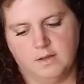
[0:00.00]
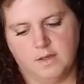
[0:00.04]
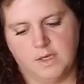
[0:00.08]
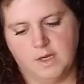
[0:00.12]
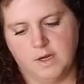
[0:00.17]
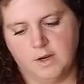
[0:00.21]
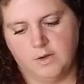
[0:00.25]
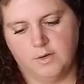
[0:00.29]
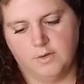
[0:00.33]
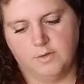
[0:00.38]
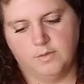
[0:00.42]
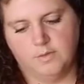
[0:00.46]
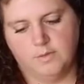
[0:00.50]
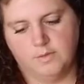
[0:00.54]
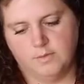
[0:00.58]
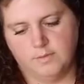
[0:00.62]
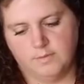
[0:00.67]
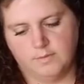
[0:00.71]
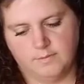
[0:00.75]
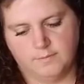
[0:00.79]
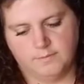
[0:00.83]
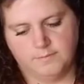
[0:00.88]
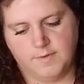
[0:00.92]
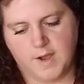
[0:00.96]
you know,
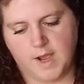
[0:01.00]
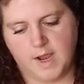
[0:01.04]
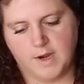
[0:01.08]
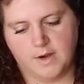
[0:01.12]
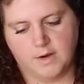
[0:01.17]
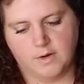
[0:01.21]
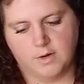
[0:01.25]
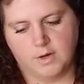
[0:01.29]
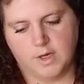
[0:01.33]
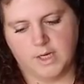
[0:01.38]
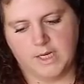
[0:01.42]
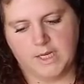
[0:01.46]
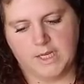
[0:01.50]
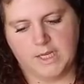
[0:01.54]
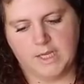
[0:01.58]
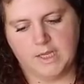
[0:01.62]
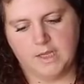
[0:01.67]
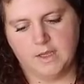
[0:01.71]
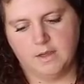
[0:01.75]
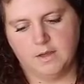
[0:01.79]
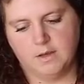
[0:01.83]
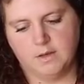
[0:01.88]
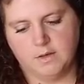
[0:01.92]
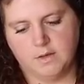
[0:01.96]

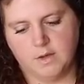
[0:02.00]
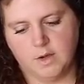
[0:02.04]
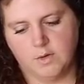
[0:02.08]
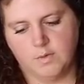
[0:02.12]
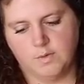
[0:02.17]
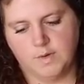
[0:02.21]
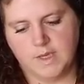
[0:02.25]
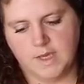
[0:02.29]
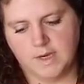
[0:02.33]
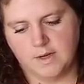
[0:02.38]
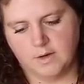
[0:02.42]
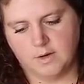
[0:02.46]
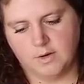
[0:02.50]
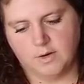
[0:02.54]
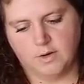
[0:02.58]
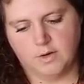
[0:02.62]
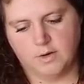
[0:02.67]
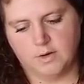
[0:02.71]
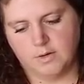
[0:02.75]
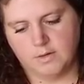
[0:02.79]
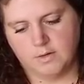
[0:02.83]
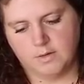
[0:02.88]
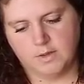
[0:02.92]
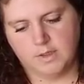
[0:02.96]
fiery,
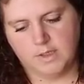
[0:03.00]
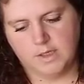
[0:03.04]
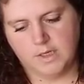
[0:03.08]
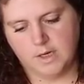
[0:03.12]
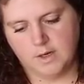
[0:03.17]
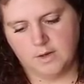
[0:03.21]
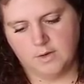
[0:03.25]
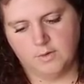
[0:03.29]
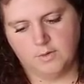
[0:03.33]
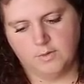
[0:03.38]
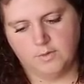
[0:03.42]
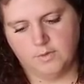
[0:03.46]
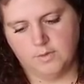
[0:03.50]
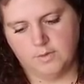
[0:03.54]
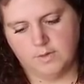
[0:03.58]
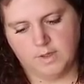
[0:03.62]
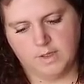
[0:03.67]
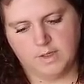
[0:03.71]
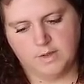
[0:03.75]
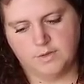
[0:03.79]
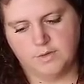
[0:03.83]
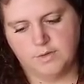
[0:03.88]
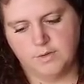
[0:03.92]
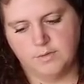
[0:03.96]
go-getter, you know,
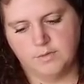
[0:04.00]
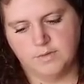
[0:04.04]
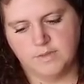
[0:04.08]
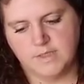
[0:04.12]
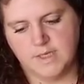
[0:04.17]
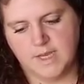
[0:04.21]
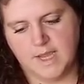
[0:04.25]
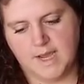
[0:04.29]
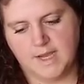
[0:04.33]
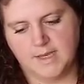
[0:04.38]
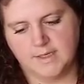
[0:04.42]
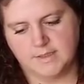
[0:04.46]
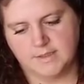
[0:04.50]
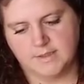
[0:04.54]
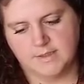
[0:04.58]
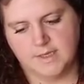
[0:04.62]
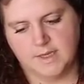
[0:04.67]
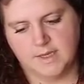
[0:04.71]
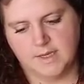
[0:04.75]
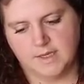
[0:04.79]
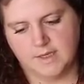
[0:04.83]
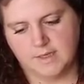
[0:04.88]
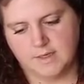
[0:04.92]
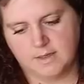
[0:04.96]

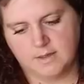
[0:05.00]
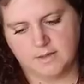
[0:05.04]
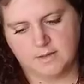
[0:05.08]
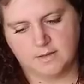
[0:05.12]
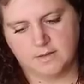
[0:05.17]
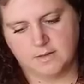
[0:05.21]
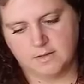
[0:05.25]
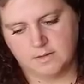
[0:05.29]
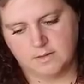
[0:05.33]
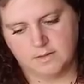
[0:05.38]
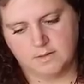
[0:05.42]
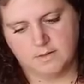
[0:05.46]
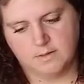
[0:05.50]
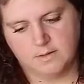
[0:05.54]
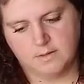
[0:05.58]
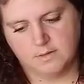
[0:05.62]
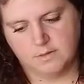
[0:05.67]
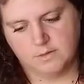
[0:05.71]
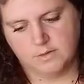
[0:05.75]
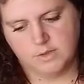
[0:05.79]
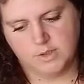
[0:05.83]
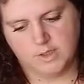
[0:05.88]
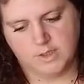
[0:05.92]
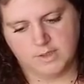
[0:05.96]
enthusiastic,
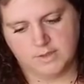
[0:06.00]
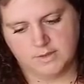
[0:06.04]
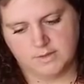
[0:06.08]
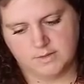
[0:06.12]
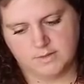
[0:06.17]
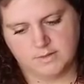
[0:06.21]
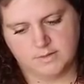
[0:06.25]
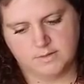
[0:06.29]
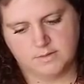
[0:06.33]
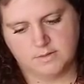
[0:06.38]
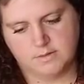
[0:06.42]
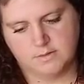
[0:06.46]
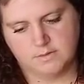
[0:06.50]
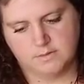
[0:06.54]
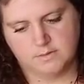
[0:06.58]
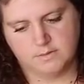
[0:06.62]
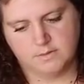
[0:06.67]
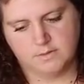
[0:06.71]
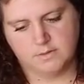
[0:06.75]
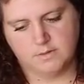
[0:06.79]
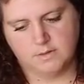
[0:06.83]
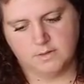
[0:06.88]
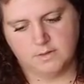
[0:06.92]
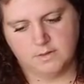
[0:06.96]
just
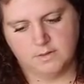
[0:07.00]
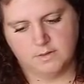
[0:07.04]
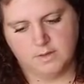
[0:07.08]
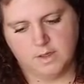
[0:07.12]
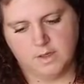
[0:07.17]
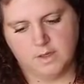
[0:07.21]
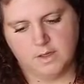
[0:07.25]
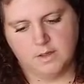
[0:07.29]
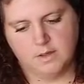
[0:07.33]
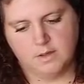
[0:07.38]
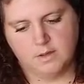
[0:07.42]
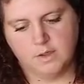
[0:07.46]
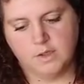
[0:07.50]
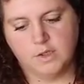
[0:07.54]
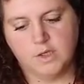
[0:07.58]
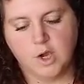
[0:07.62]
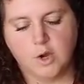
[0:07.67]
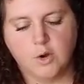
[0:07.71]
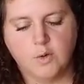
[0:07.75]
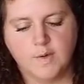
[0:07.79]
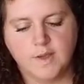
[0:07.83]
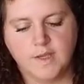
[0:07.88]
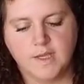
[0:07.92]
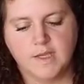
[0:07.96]

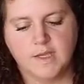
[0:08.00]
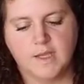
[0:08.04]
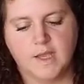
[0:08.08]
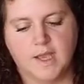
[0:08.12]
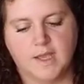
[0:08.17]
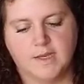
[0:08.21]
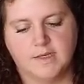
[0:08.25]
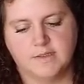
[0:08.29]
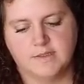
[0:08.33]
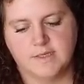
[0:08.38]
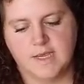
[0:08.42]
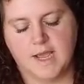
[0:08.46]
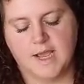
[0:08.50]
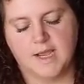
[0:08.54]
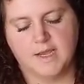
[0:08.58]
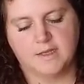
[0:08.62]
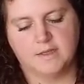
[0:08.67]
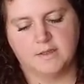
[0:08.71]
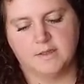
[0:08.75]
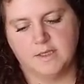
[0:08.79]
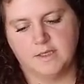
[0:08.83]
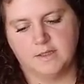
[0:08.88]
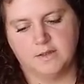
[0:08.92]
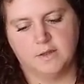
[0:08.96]
going and
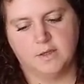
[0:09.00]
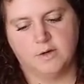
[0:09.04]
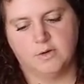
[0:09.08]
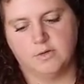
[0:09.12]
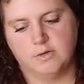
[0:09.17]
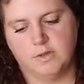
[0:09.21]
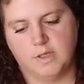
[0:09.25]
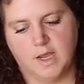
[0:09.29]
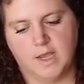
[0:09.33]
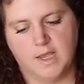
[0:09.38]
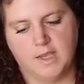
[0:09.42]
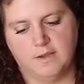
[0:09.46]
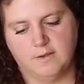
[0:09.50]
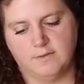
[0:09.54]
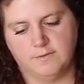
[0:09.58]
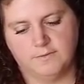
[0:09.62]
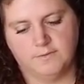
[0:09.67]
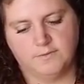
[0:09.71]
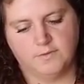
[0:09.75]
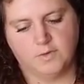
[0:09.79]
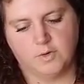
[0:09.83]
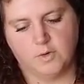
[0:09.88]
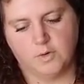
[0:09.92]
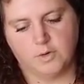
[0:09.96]
tackling their
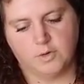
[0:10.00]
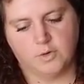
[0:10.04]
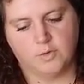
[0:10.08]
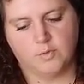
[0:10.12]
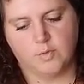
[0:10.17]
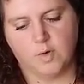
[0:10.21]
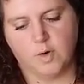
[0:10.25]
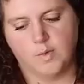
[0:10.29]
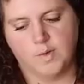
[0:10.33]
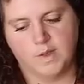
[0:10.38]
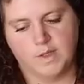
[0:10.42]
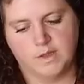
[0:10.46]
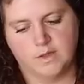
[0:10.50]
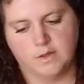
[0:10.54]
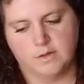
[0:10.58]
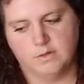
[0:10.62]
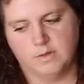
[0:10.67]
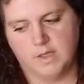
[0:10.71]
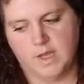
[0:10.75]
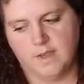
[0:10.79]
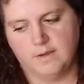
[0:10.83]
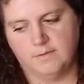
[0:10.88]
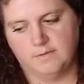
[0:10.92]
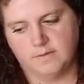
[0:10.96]
life or growing their
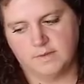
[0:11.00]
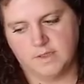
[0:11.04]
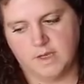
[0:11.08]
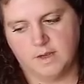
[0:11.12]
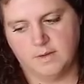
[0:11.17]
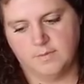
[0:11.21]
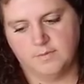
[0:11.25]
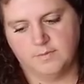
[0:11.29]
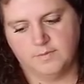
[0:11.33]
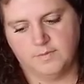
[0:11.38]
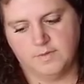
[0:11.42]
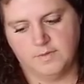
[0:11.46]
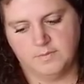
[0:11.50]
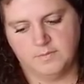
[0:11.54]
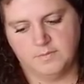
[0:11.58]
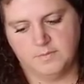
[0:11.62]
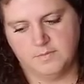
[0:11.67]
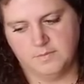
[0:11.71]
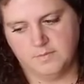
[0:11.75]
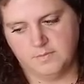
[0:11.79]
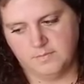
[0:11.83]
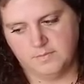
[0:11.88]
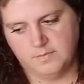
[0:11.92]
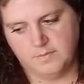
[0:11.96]
life type of
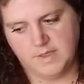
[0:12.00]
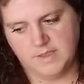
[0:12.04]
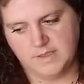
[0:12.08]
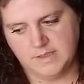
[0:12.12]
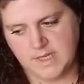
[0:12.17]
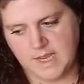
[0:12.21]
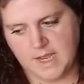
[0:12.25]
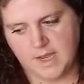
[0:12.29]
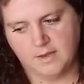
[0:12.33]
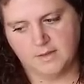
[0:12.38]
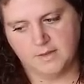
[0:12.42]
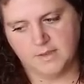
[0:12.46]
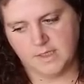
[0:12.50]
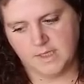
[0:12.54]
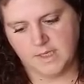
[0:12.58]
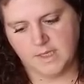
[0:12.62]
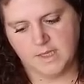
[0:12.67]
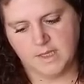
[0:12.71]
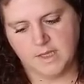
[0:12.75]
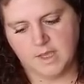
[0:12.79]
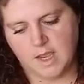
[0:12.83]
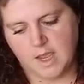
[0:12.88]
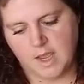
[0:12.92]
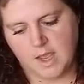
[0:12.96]

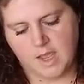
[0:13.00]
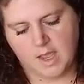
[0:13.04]
mentality.